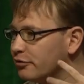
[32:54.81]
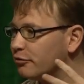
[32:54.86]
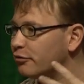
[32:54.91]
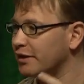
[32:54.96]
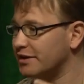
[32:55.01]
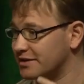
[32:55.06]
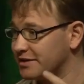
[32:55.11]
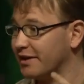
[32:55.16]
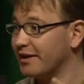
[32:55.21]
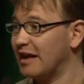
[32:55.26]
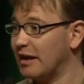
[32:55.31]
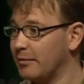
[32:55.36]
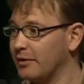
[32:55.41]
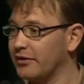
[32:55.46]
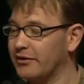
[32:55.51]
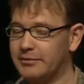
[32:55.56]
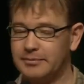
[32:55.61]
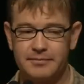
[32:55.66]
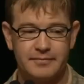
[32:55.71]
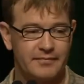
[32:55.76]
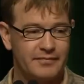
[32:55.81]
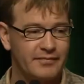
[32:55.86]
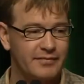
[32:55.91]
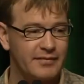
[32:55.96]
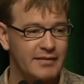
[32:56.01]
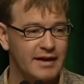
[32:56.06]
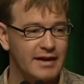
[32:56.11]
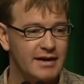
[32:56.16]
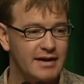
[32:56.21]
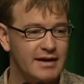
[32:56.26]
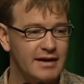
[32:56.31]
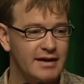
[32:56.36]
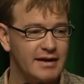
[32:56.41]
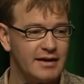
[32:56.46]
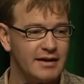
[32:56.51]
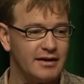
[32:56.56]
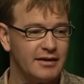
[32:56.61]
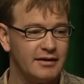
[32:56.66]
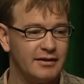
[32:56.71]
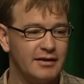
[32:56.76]
rich dynamics.
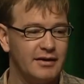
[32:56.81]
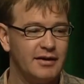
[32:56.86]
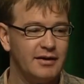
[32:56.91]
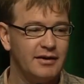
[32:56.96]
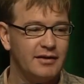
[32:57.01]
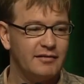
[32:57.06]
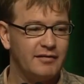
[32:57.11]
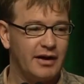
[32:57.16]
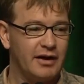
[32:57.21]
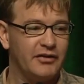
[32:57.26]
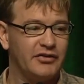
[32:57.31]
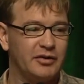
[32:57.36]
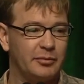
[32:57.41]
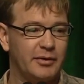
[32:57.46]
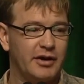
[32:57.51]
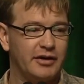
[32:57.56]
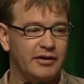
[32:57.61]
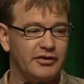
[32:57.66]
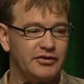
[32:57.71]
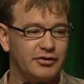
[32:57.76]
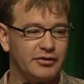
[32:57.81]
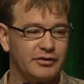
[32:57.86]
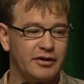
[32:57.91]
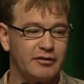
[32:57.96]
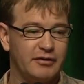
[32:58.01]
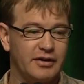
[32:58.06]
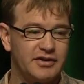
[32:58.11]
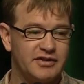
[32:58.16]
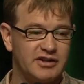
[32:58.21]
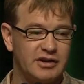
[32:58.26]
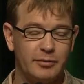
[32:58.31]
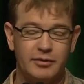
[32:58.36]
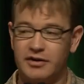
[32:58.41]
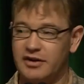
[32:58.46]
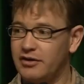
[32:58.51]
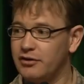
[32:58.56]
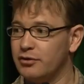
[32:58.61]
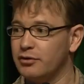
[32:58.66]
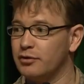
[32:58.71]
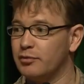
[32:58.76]
Final, some credit to Erez
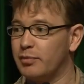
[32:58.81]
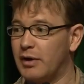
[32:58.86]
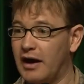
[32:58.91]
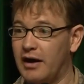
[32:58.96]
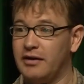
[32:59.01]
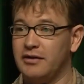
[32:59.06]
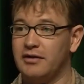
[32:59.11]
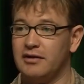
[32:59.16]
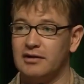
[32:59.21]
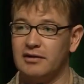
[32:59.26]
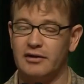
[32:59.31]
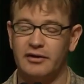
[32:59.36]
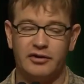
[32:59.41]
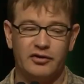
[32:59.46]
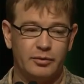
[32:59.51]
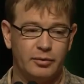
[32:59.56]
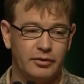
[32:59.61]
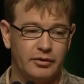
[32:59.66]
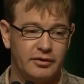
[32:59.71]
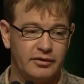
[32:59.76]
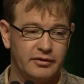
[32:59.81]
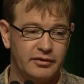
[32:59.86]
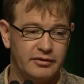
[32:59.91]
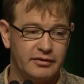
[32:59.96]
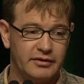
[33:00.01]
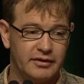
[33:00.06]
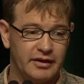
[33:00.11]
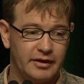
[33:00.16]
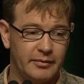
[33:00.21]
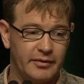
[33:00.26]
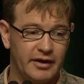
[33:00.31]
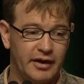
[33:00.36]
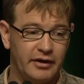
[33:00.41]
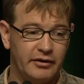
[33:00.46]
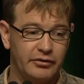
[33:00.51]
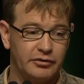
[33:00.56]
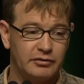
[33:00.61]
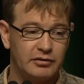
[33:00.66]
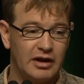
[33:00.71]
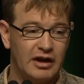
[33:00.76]
Gemini, who pioneered a lot of the work that I
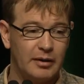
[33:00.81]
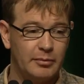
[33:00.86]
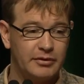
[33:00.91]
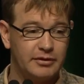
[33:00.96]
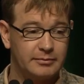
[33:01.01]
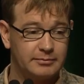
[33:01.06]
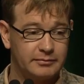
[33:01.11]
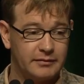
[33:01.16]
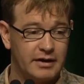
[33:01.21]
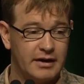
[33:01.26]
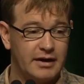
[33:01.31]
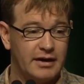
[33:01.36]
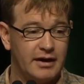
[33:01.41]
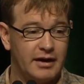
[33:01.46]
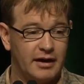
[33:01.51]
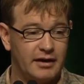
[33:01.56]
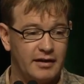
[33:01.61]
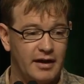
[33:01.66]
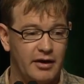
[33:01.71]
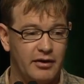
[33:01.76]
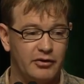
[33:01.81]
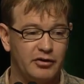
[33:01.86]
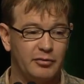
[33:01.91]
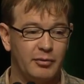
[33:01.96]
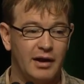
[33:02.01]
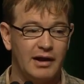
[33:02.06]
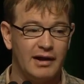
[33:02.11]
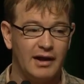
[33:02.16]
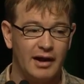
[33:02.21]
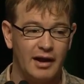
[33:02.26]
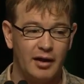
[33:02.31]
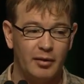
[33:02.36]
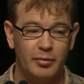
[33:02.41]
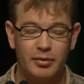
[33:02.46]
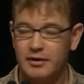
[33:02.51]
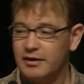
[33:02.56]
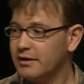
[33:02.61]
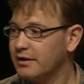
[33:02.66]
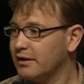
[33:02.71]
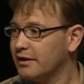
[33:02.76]
described. And thank you to my lab,
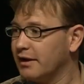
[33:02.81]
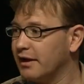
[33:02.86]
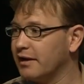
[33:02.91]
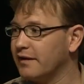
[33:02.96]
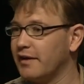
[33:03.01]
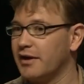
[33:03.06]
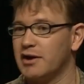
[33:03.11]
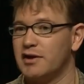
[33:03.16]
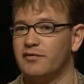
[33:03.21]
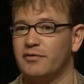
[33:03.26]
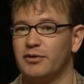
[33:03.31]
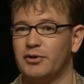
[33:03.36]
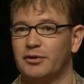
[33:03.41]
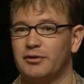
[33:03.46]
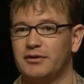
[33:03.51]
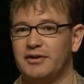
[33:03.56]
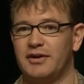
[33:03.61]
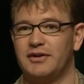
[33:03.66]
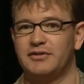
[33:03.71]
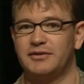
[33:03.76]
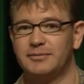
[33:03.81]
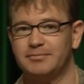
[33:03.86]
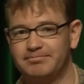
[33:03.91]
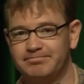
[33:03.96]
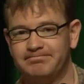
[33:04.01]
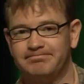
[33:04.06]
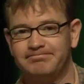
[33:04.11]
and thank you for your attention.